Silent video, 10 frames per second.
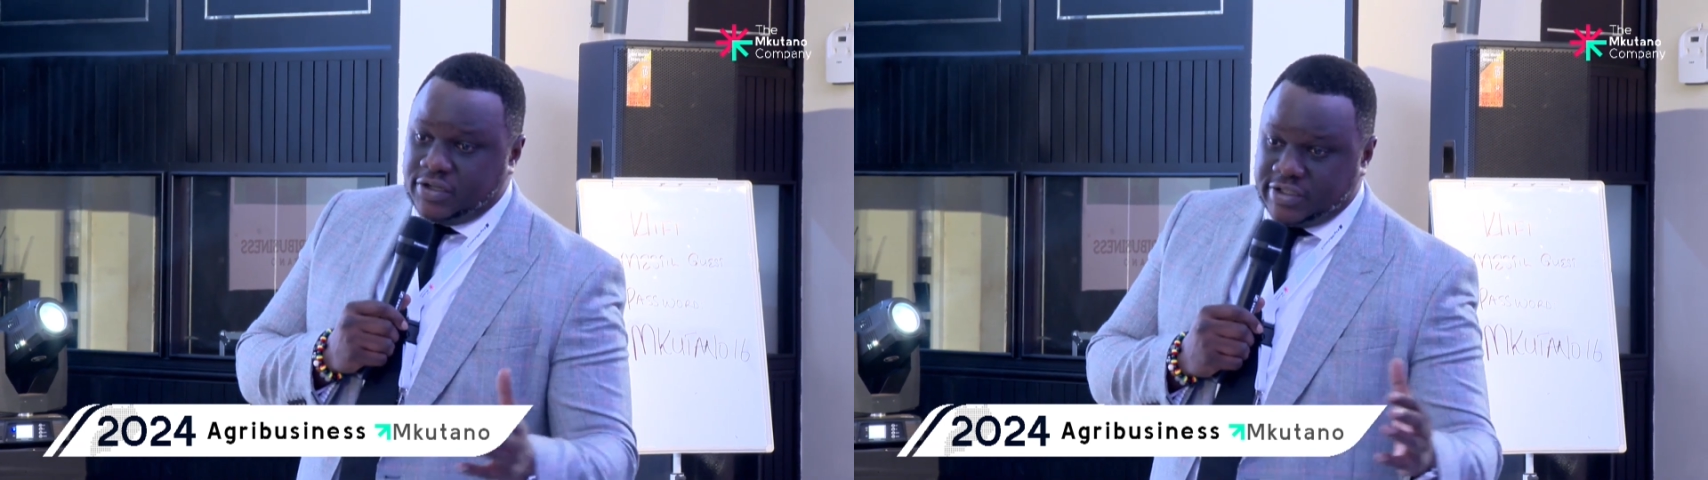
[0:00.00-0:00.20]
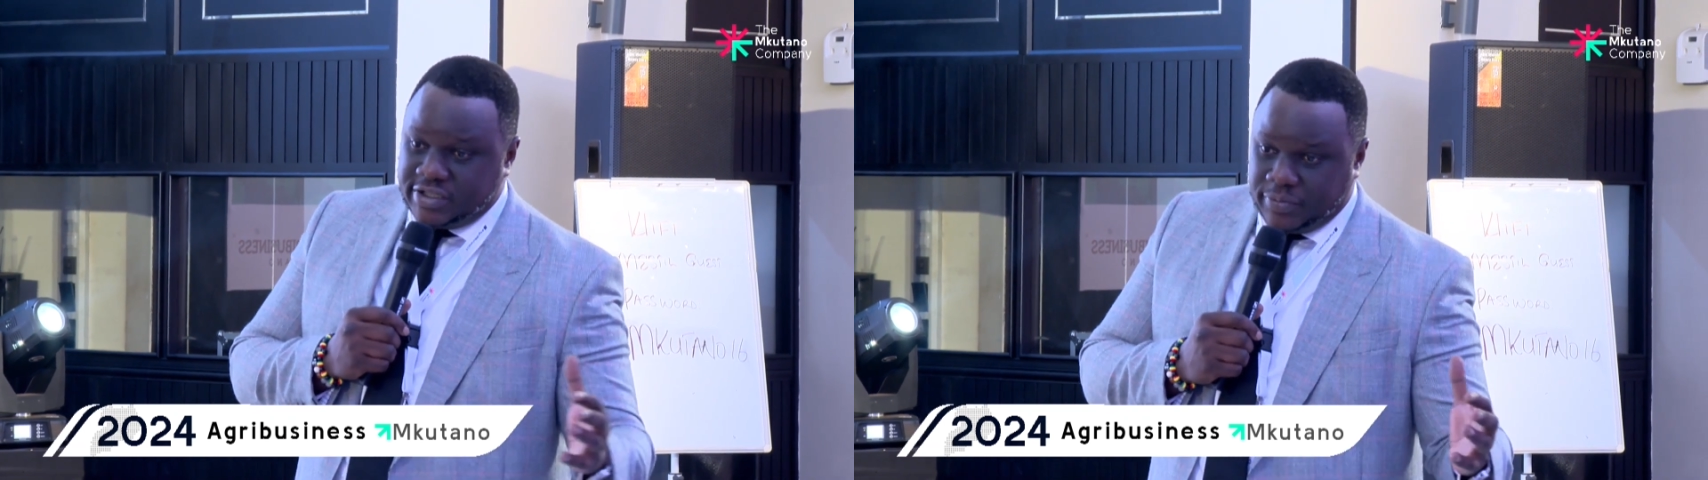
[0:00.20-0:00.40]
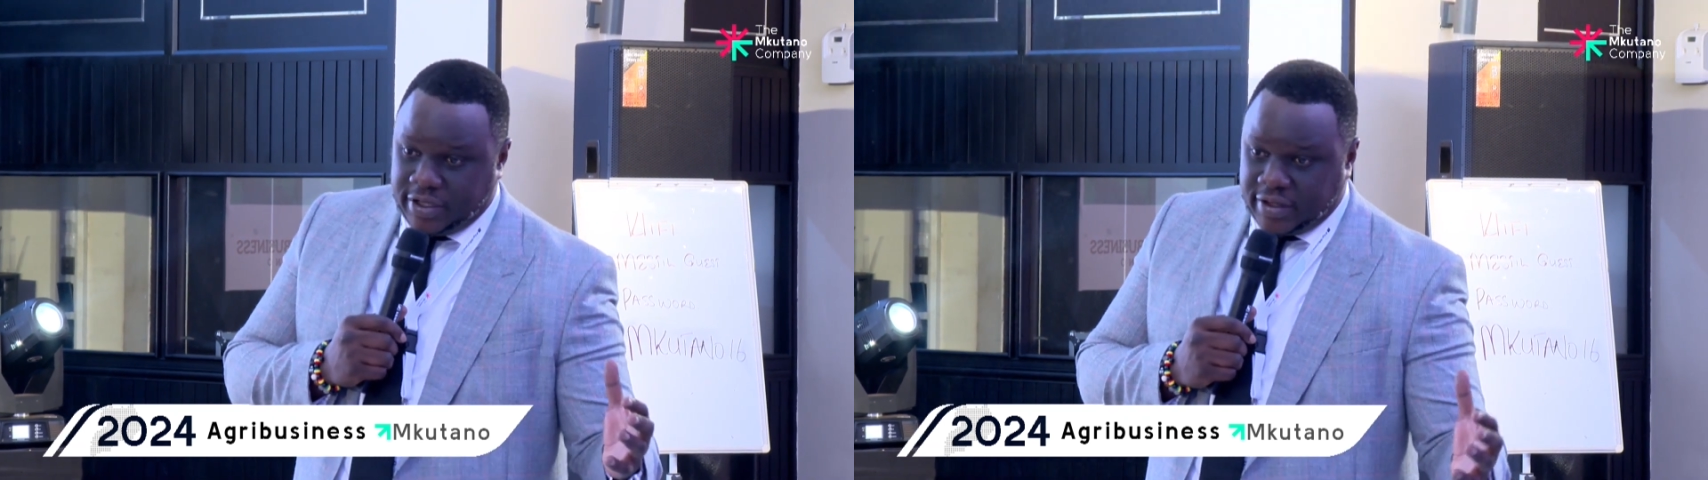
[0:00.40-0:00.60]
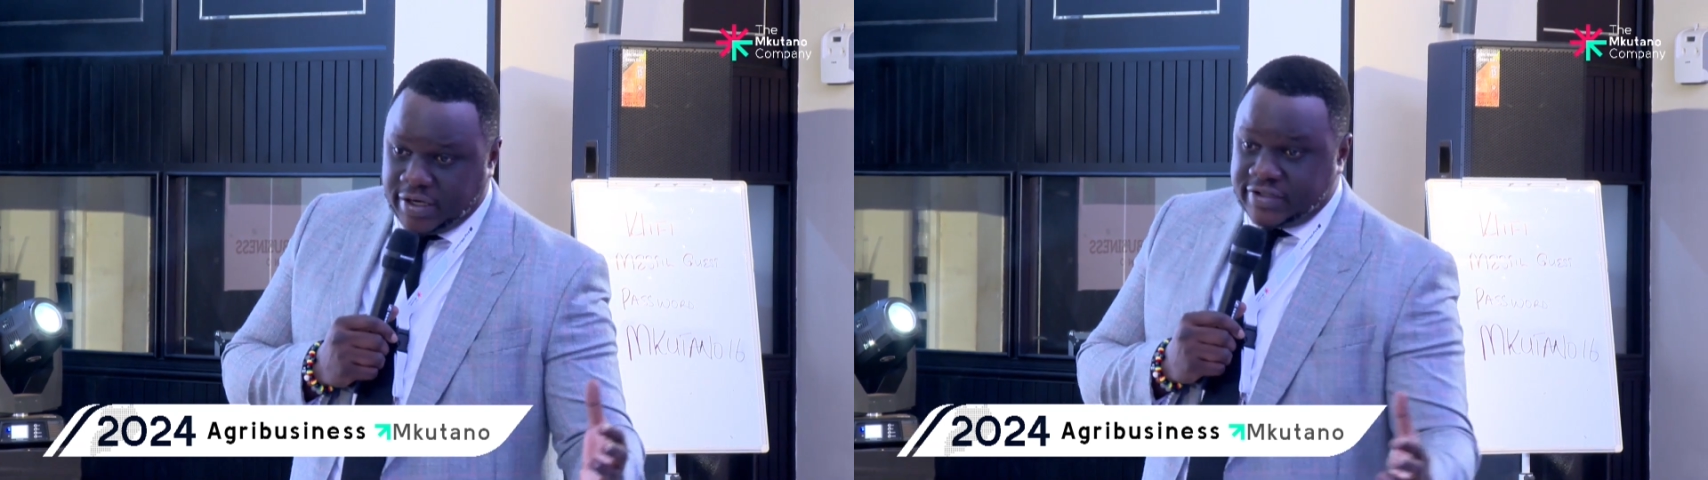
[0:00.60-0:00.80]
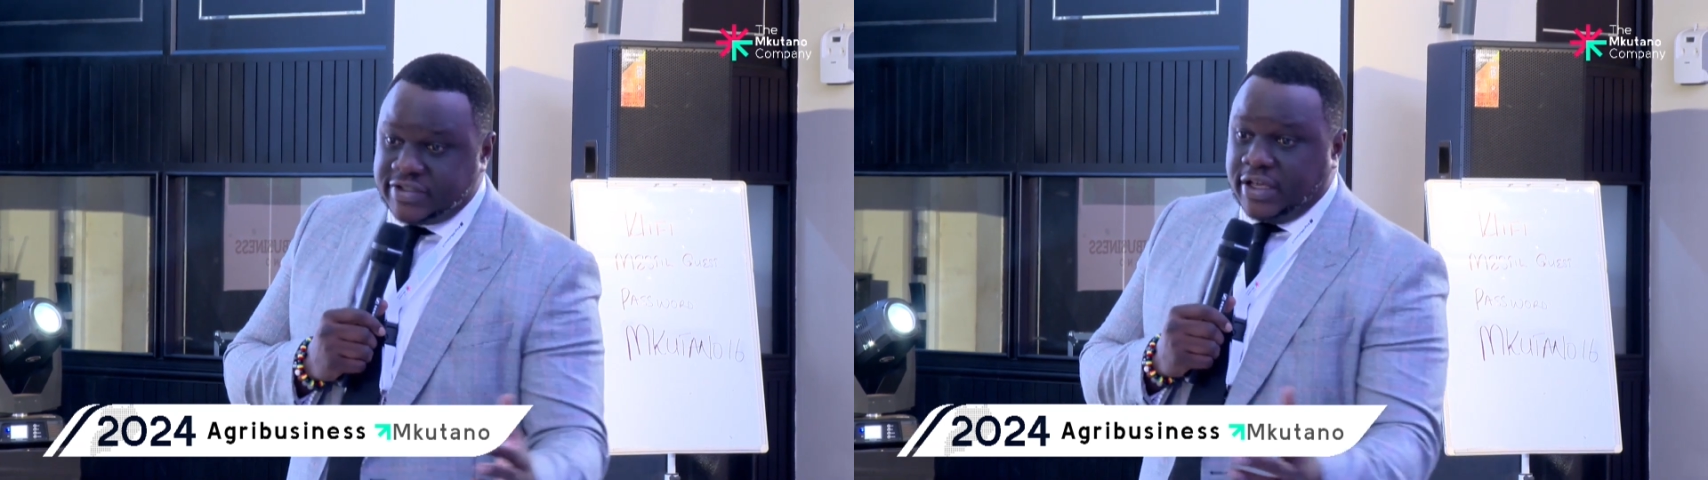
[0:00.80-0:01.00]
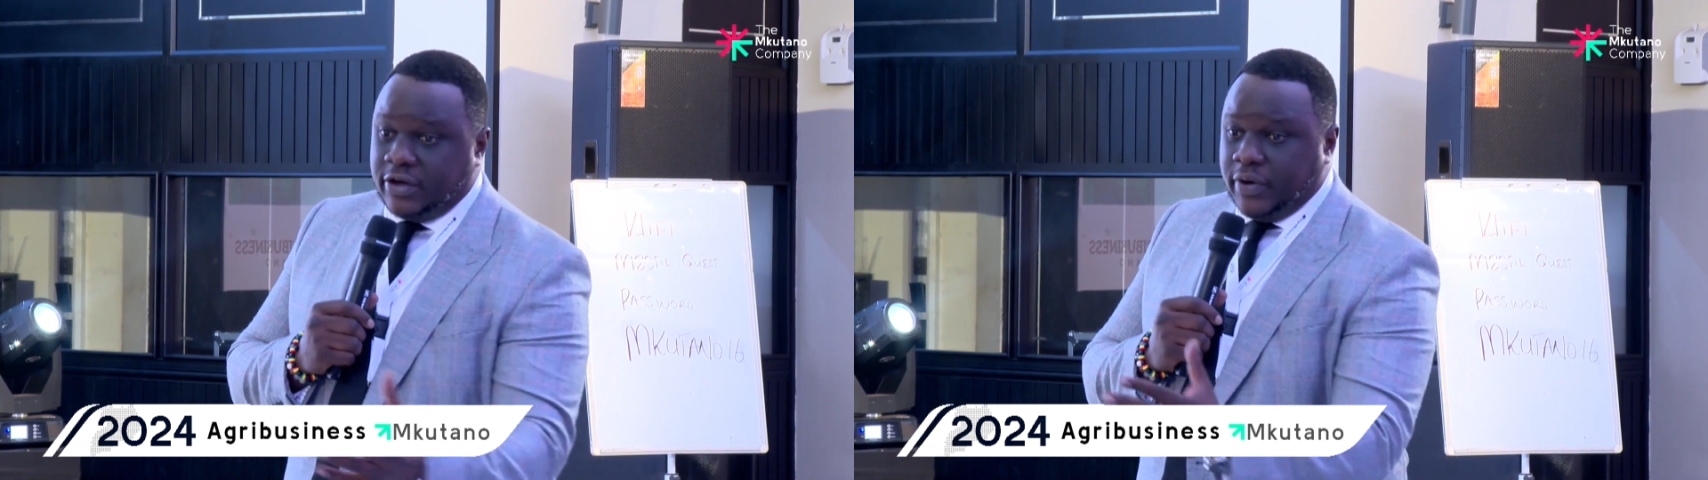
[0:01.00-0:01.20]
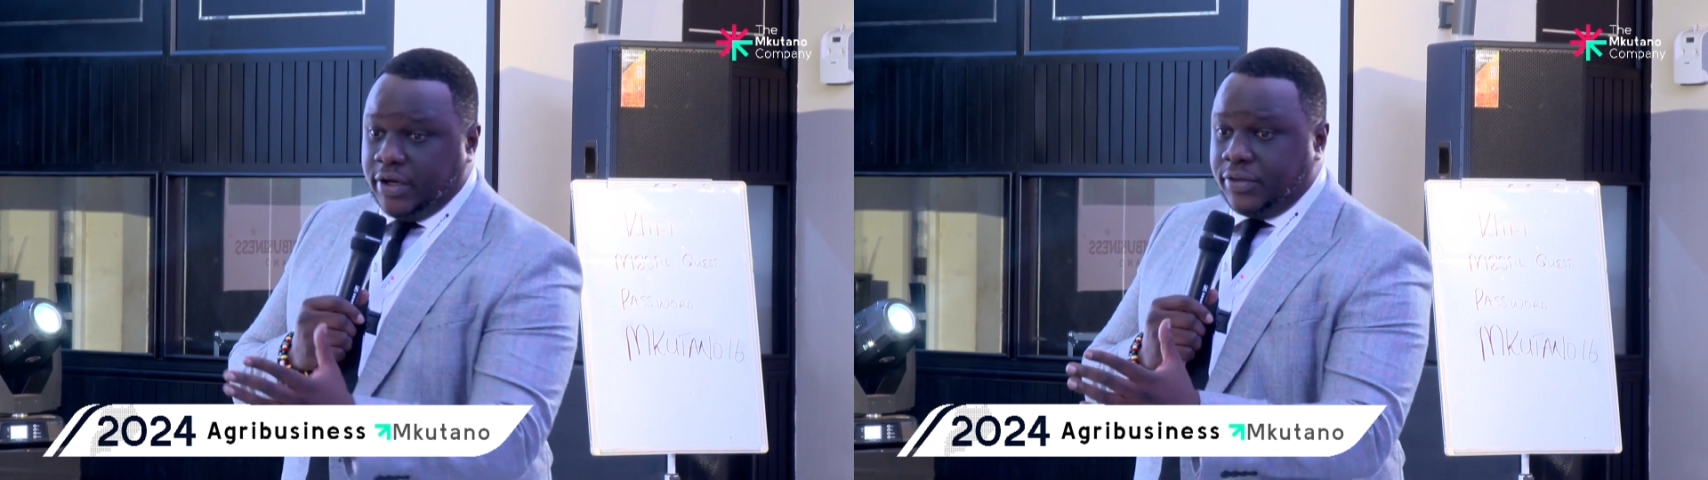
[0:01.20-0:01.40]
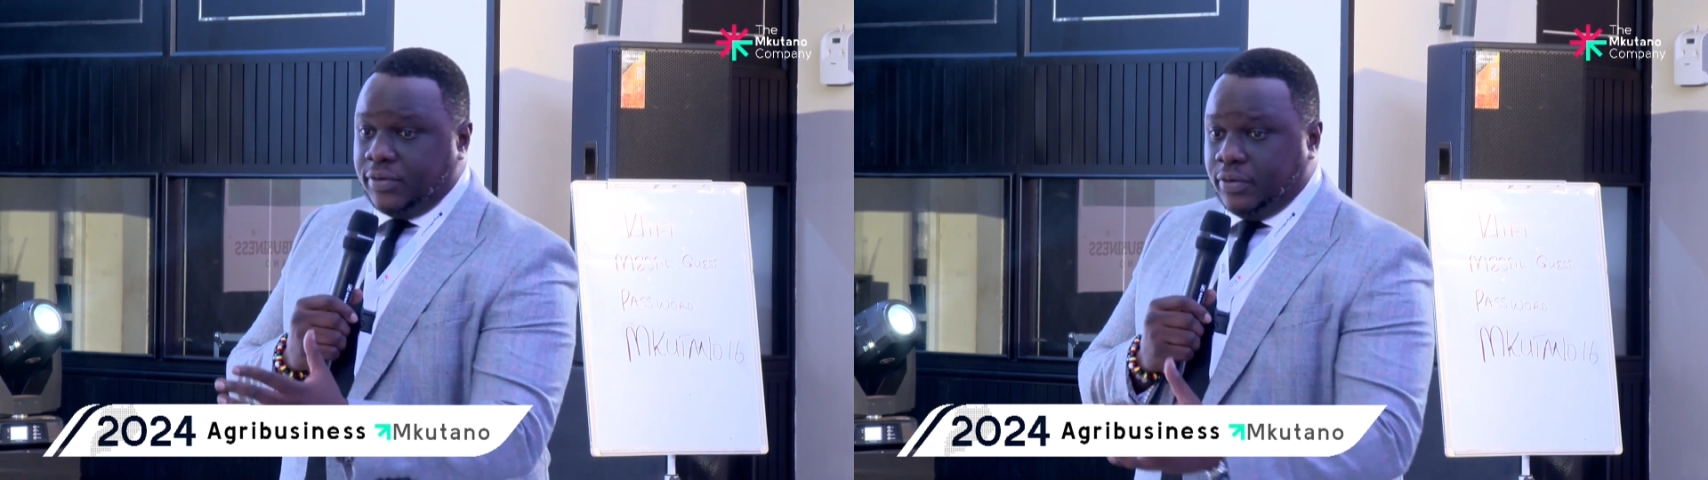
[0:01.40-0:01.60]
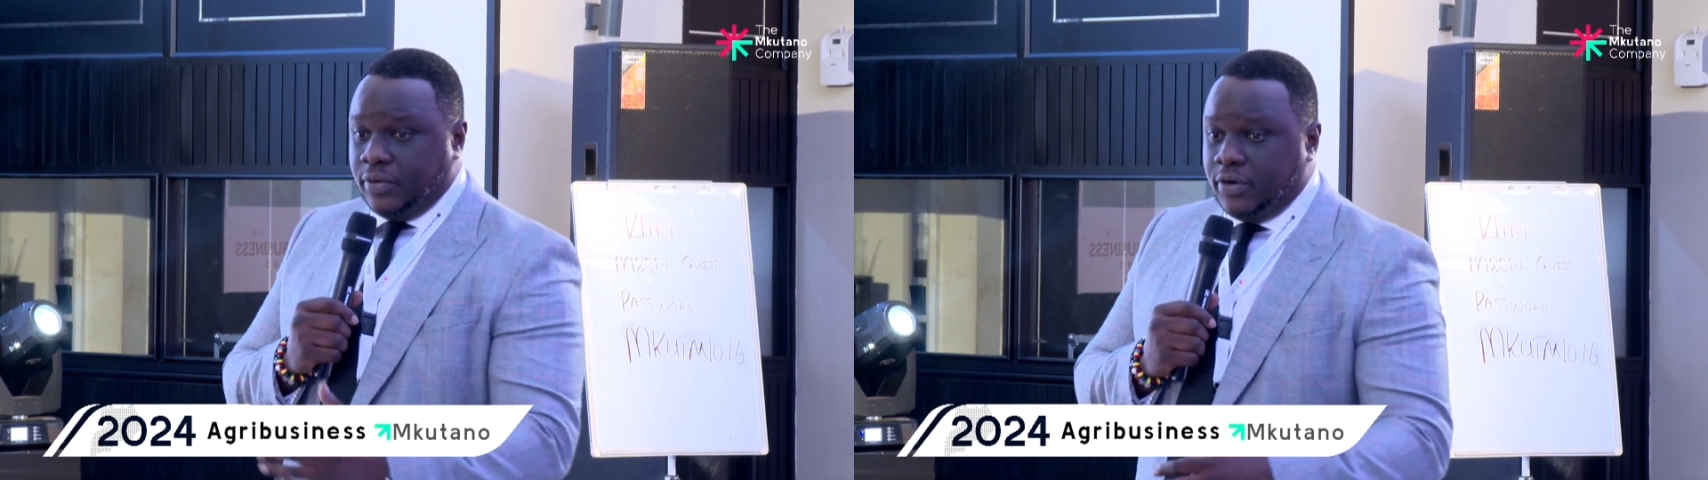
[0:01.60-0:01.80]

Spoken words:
is something that has segued through